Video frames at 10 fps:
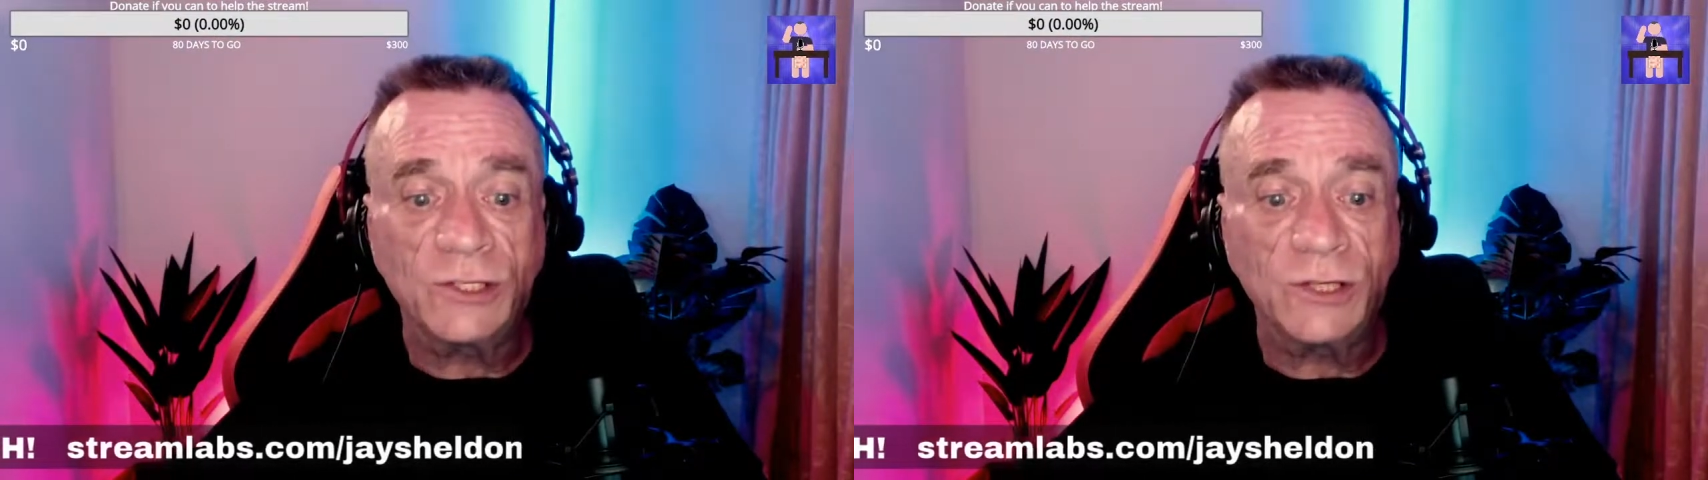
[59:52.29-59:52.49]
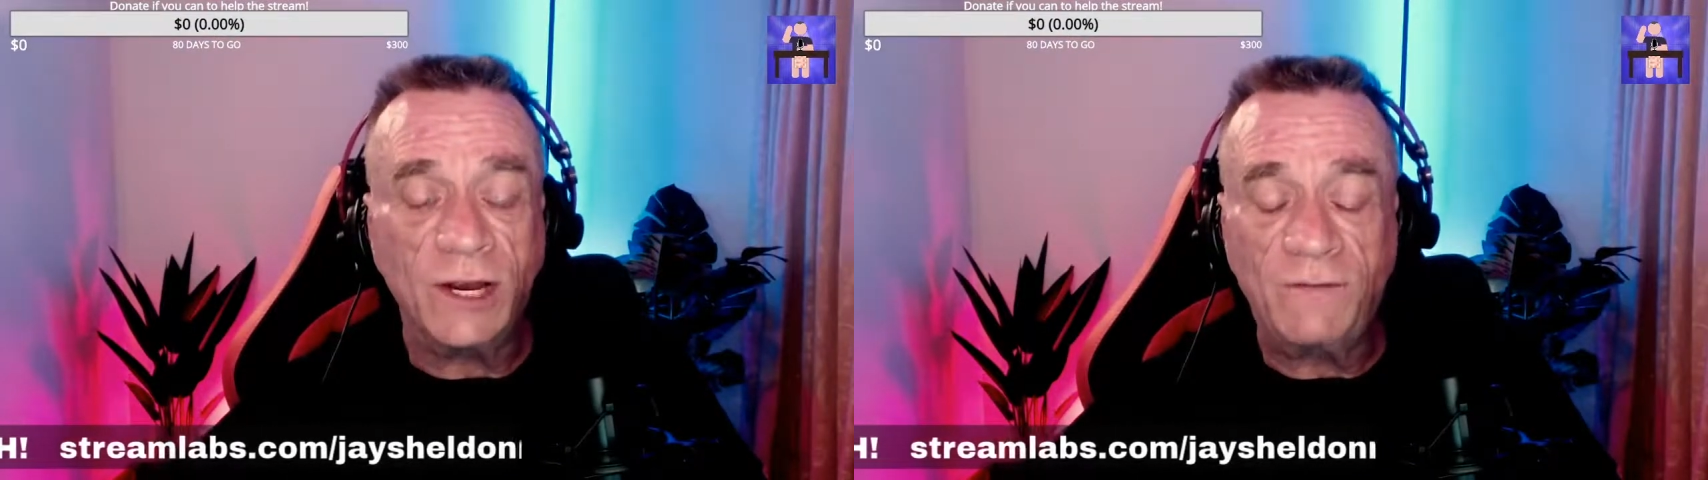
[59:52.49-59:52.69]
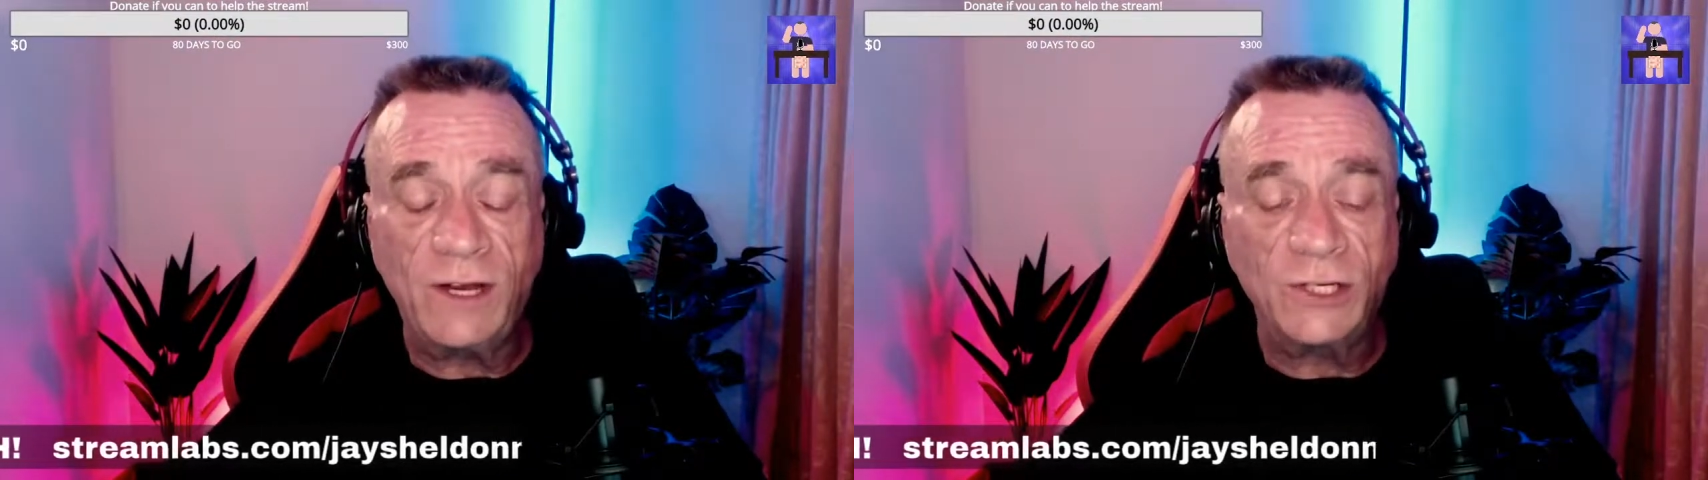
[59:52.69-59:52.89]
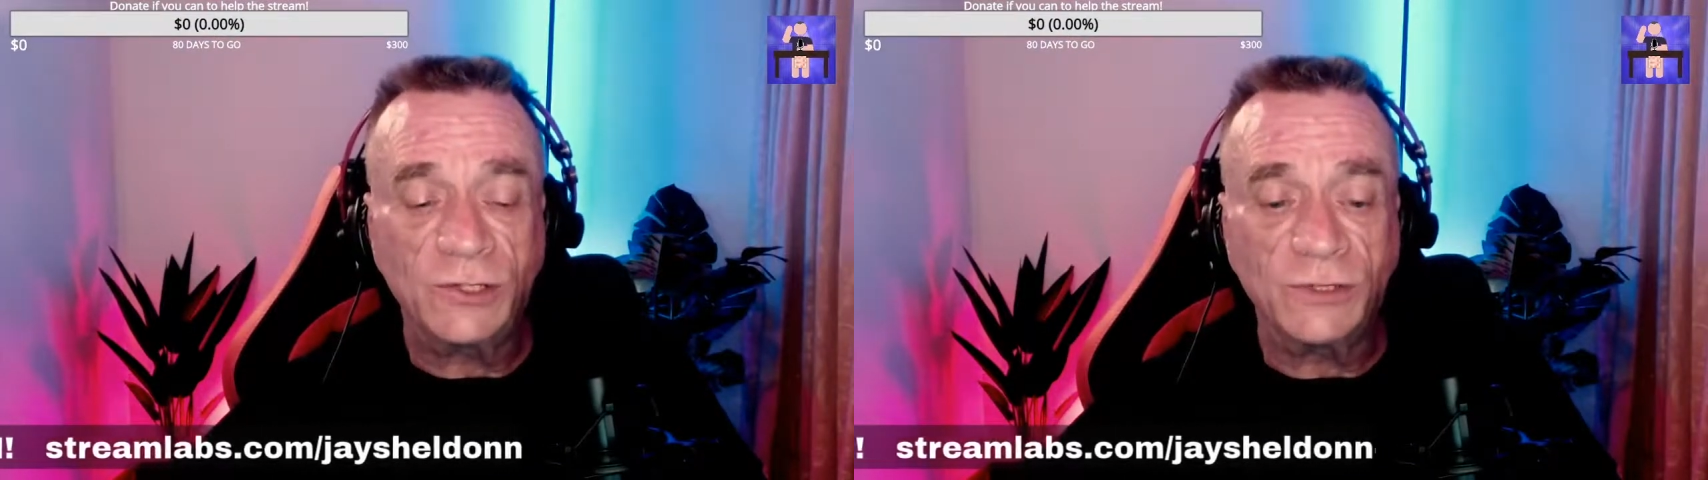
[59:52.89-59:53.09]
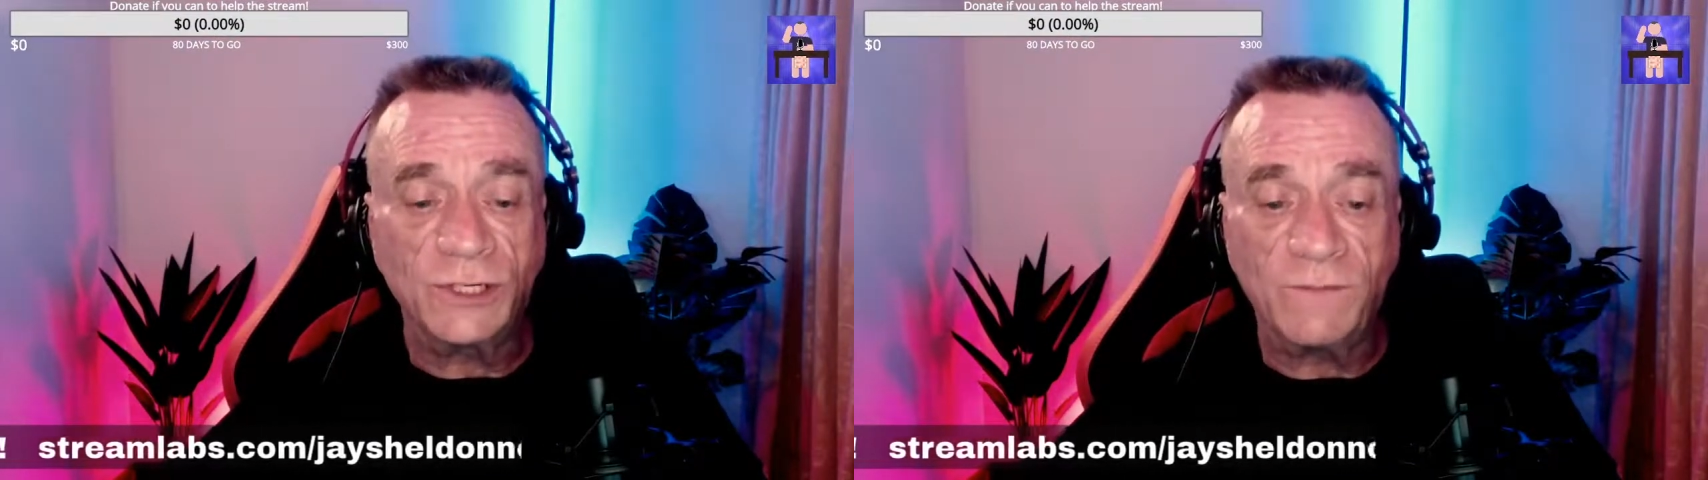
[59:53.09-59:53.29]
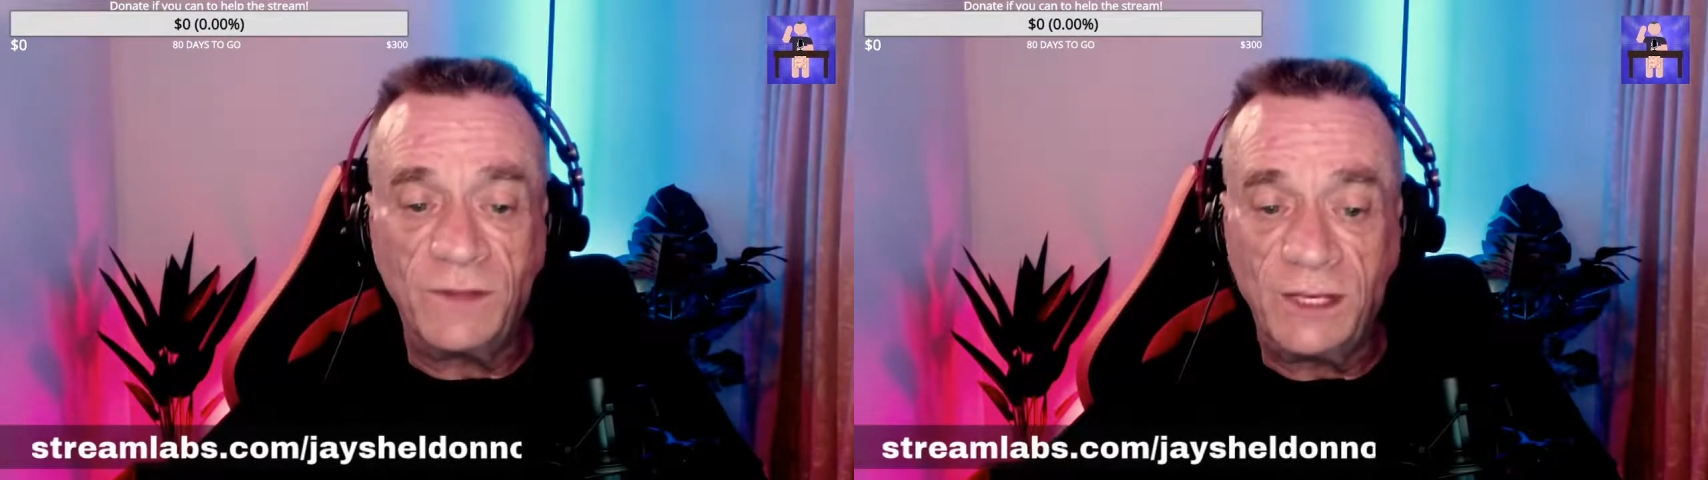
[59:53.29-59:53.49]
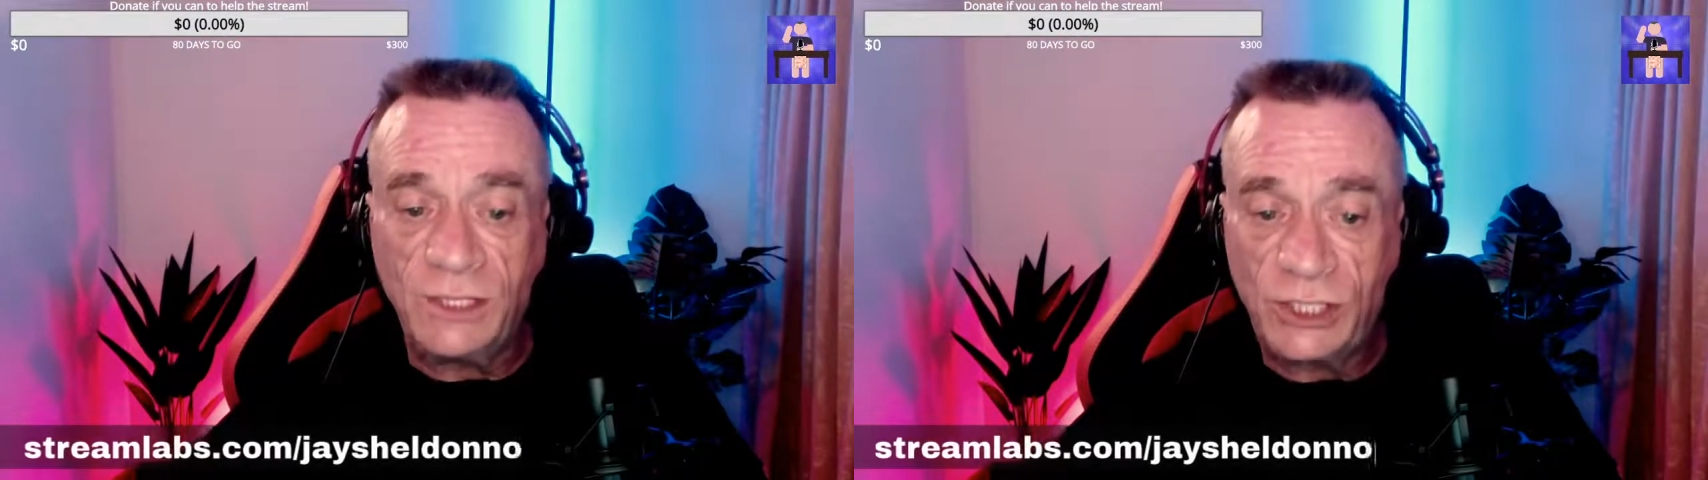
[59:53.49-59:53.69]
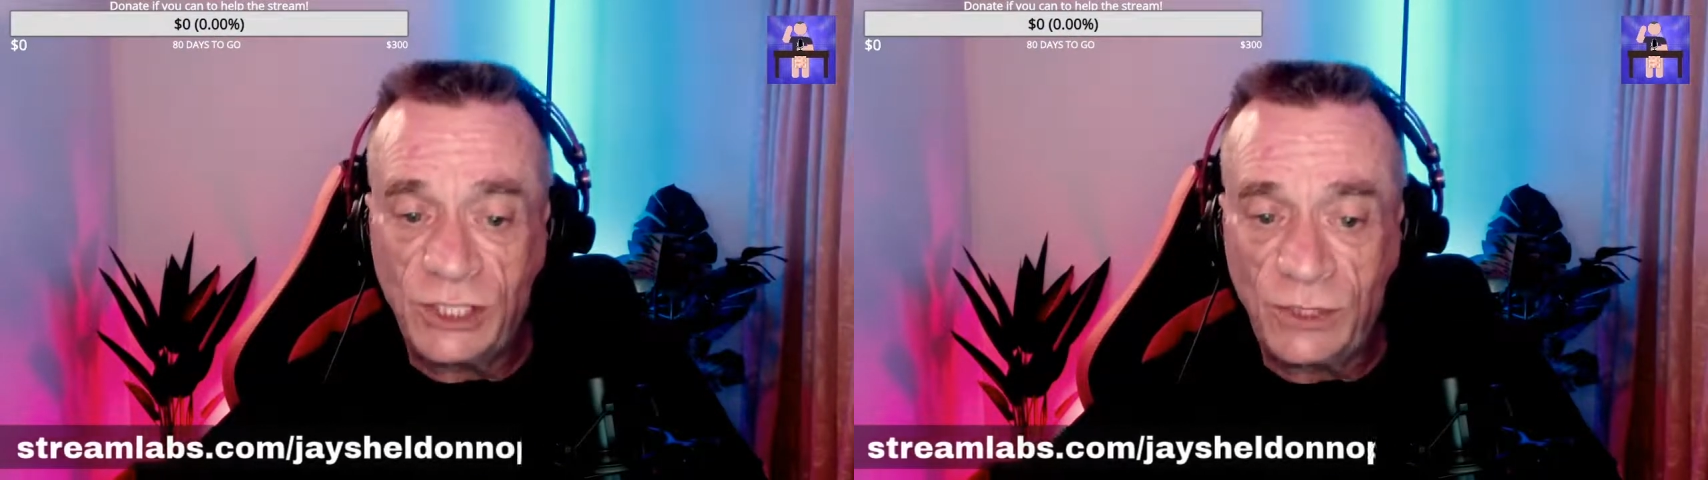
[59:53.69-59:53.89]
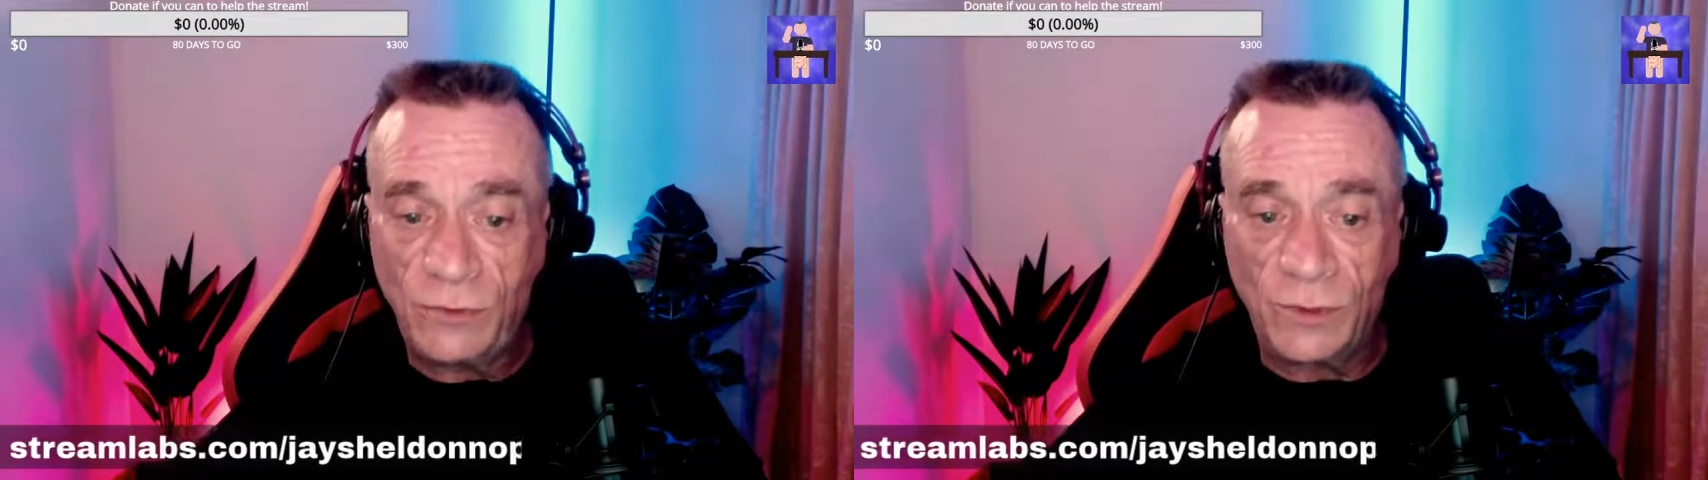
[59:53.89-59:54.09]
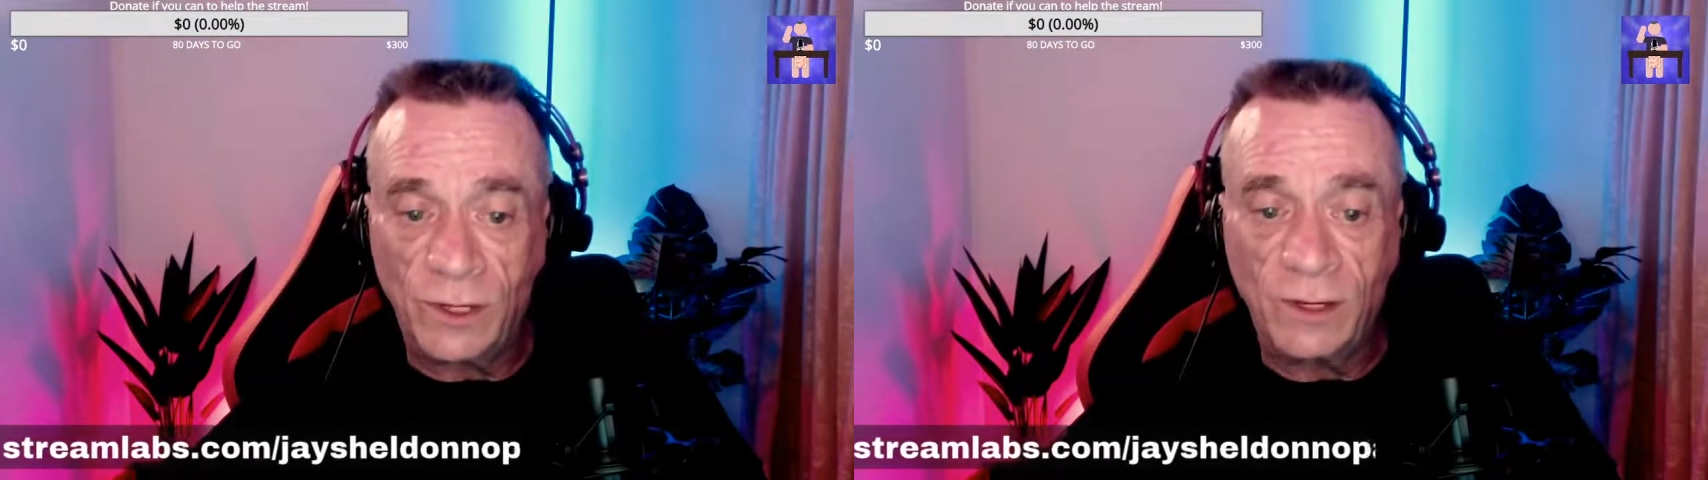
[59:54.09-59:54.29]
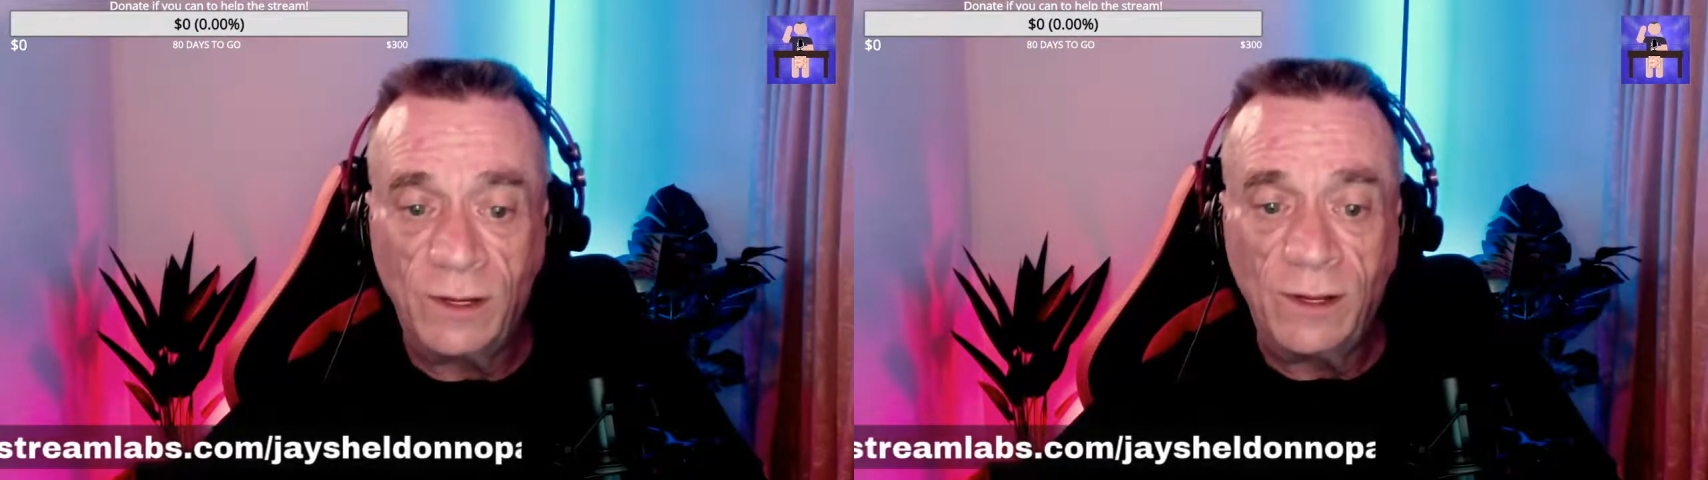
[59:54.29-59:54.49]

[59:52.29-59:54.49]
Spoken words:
adventures of these children